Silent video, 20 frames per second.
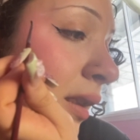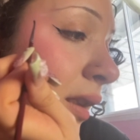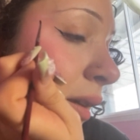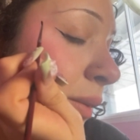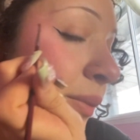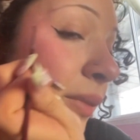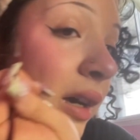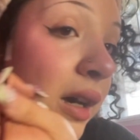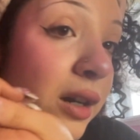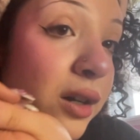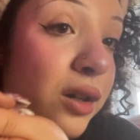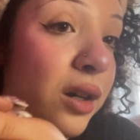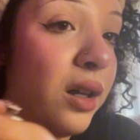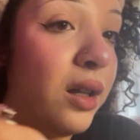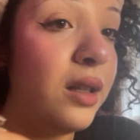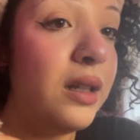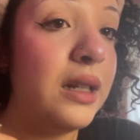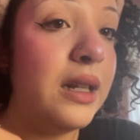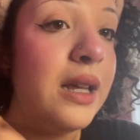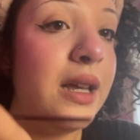them at
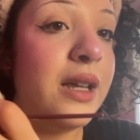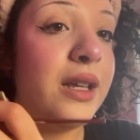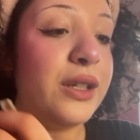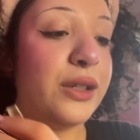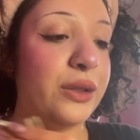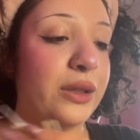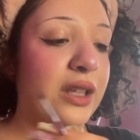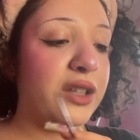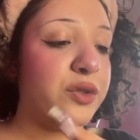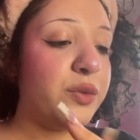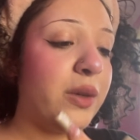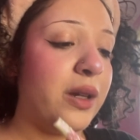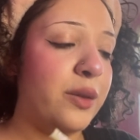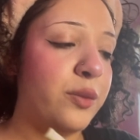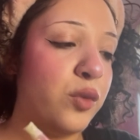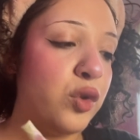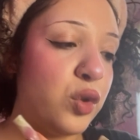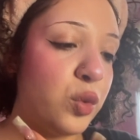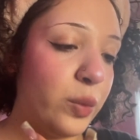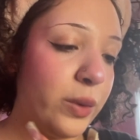all. So that's why
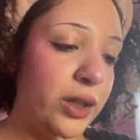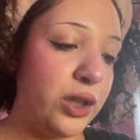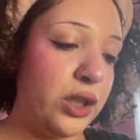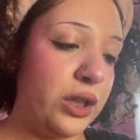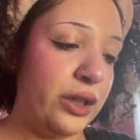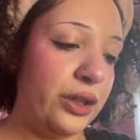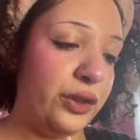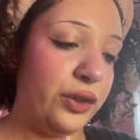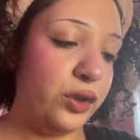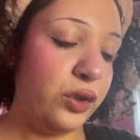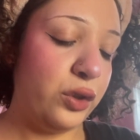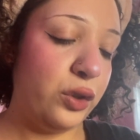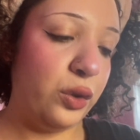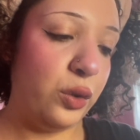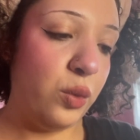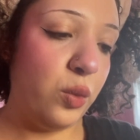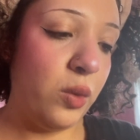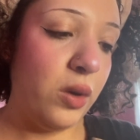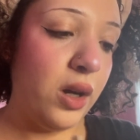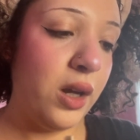I'm switching
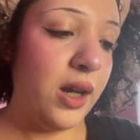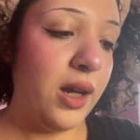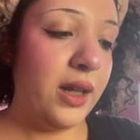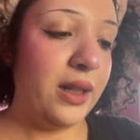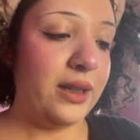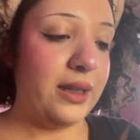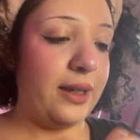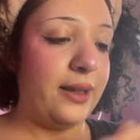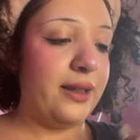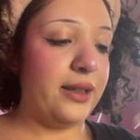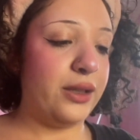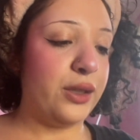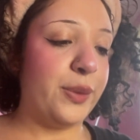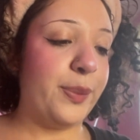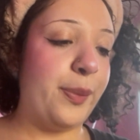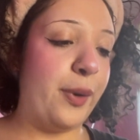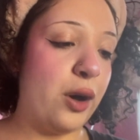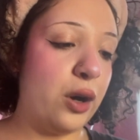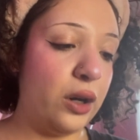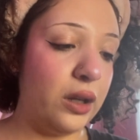to these
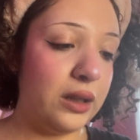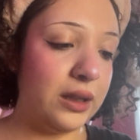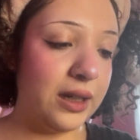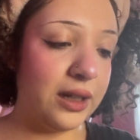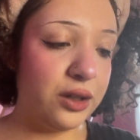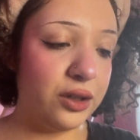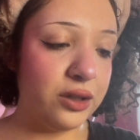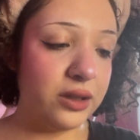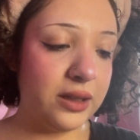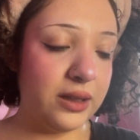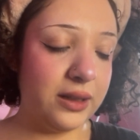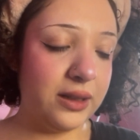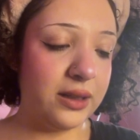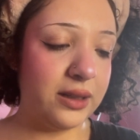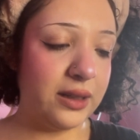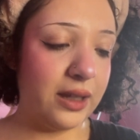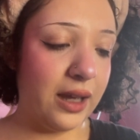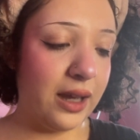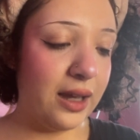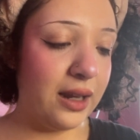pot liners
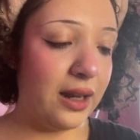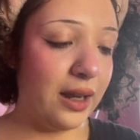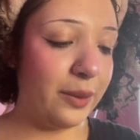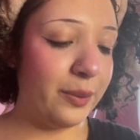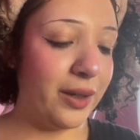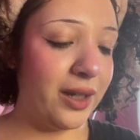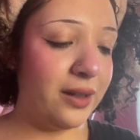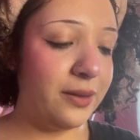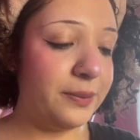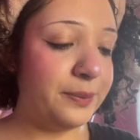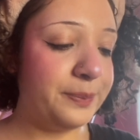instead. I mean,